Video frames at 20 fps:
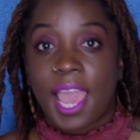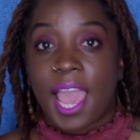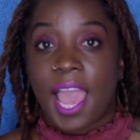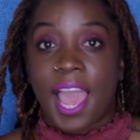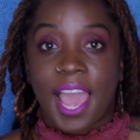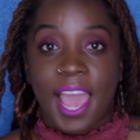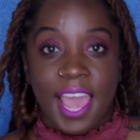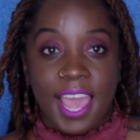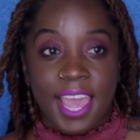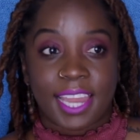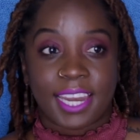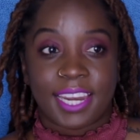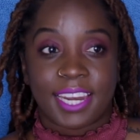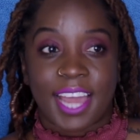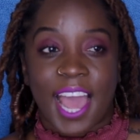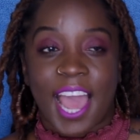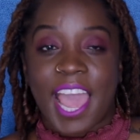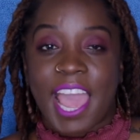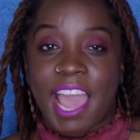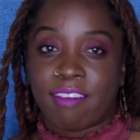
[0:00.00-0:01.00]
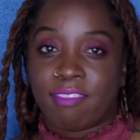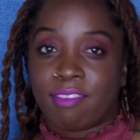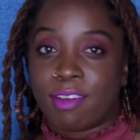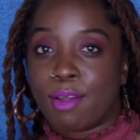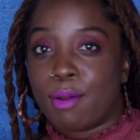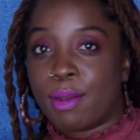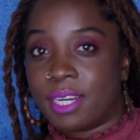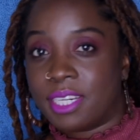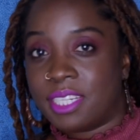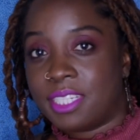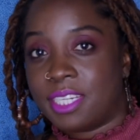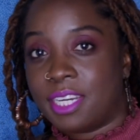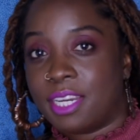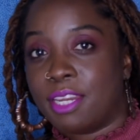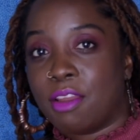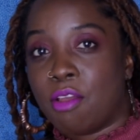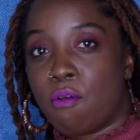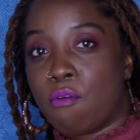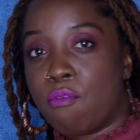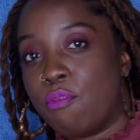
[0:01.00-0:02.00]
And I have a
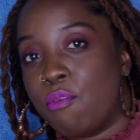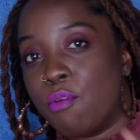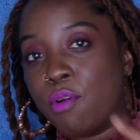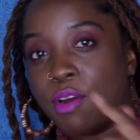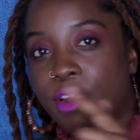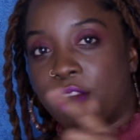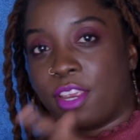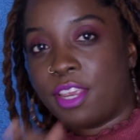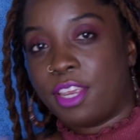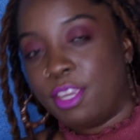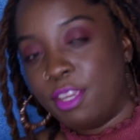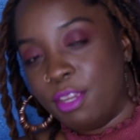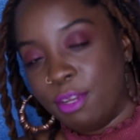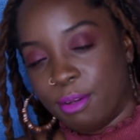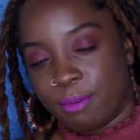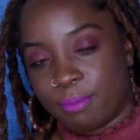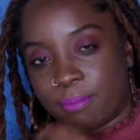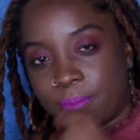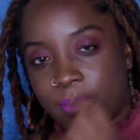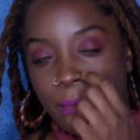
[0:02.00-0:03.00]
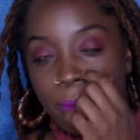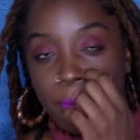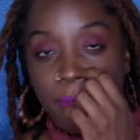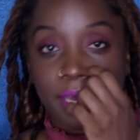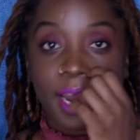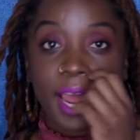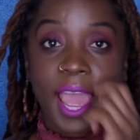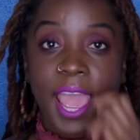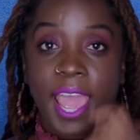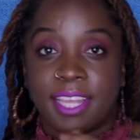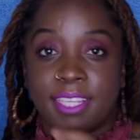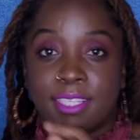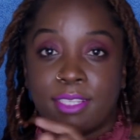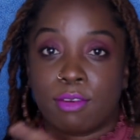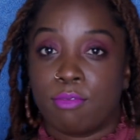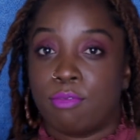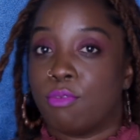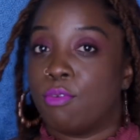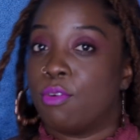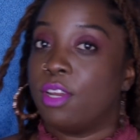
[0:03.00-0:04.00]
question for you. I mean, an
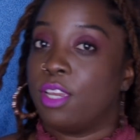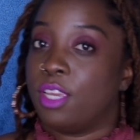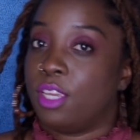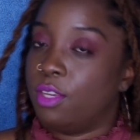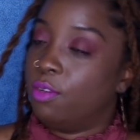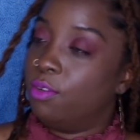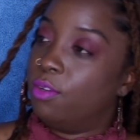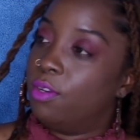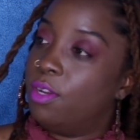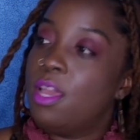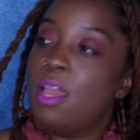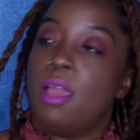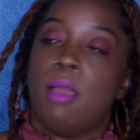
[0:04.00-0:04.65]
answer for you.